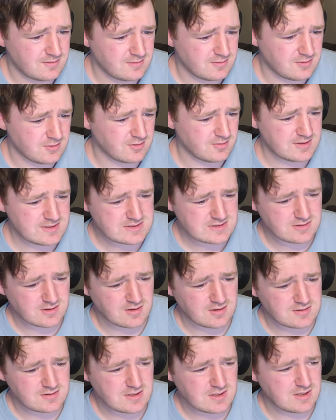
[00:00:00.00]
Or at least
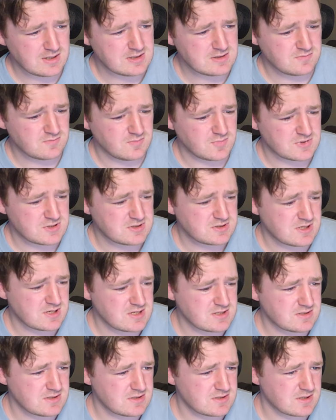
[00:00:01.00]
not any much
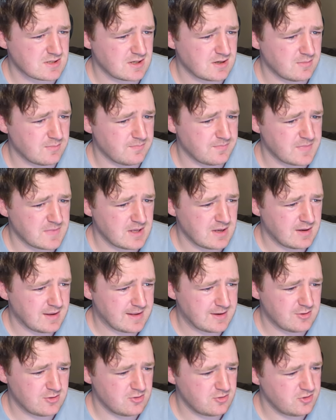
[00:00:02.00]
changes. I
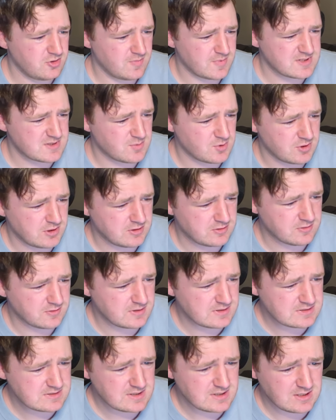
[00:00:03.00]
don't know too much about either of
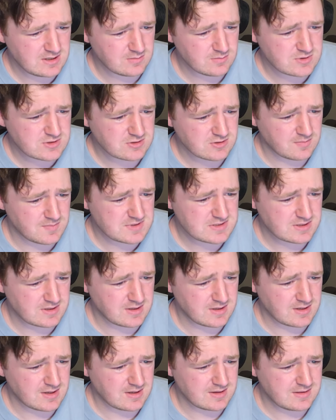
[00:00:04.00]
these teams, so I
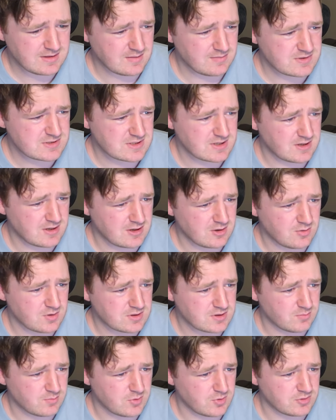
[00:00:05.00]
think I'm just gonna go with
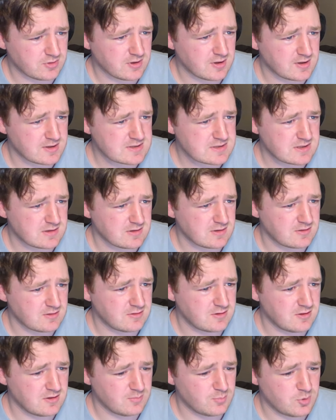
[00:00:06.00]
the Bulldogs.
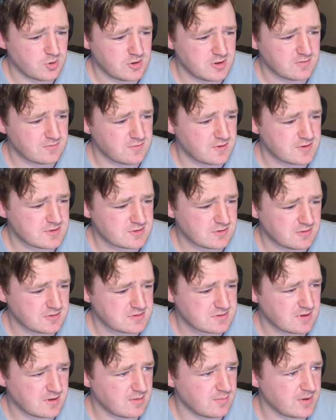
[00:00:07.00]
Their point differential
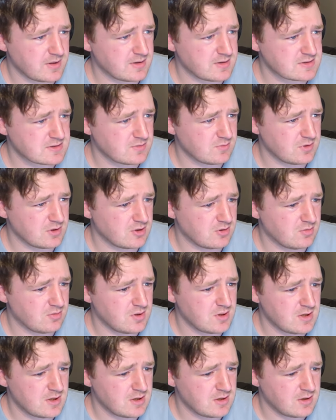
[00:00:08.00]
looks a lot better, so
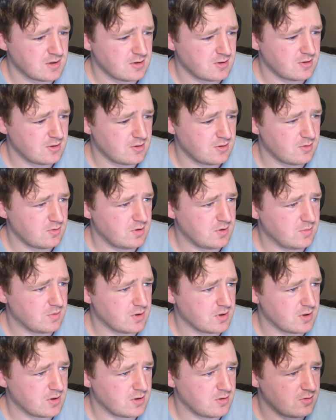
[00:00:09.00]
we will
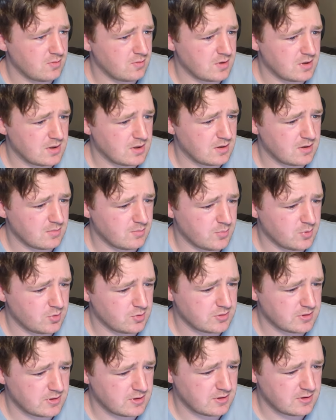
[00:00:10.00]
go
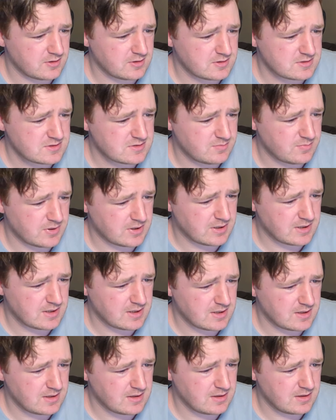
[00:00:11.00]
Bulldogs
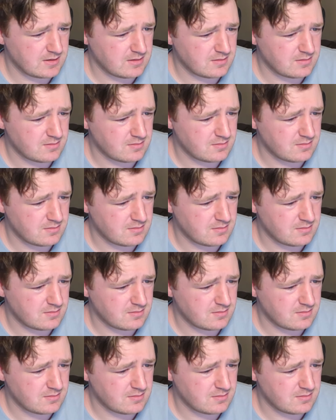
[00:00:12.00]
by.